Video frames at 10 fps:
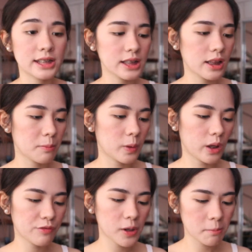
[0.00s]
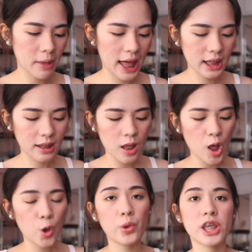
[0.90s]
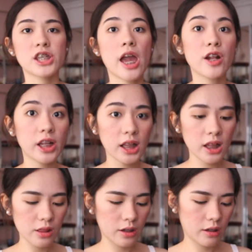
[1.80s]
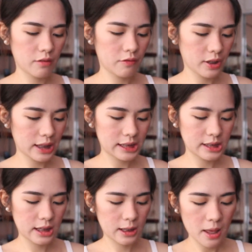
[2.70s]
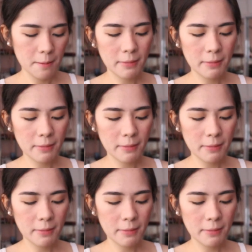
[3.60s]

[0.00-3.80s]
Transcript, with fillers: is a lip oil from M A C, which I really love kasi